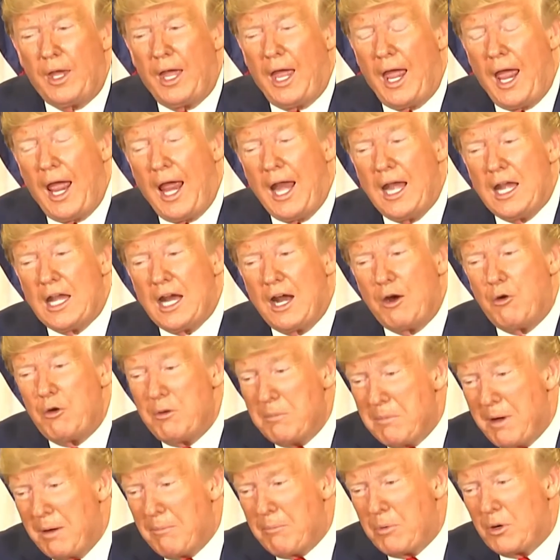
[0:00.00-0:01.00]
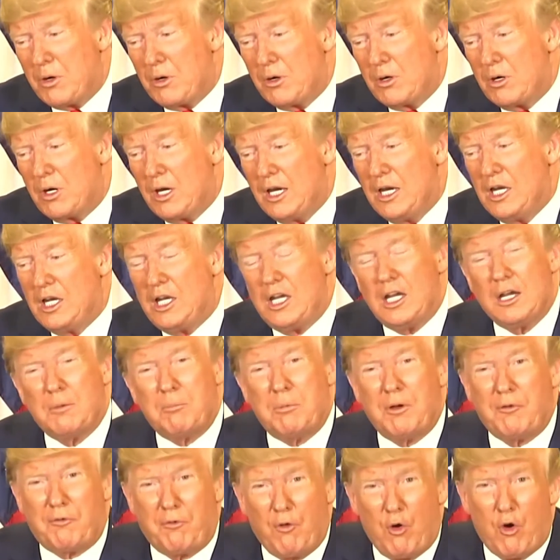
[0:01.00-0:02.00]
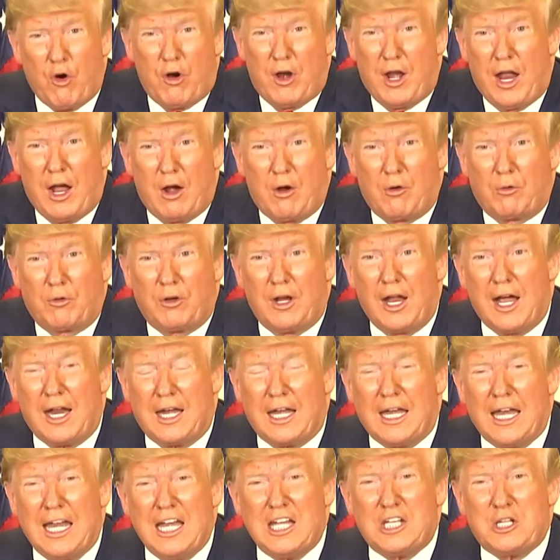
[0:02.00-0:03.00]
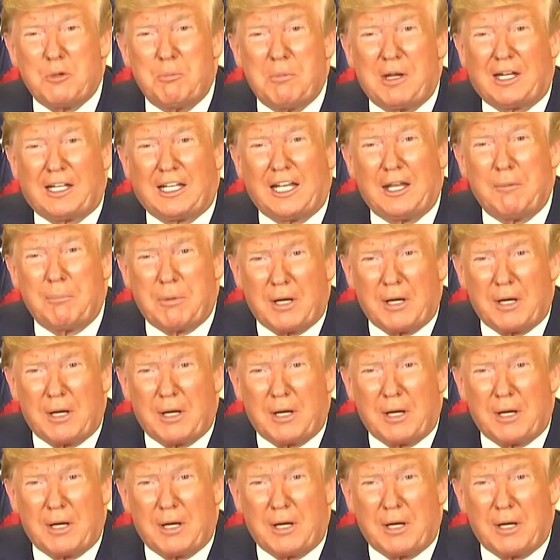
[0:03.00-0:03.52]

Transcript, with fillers: And I remember India before, now not intimately,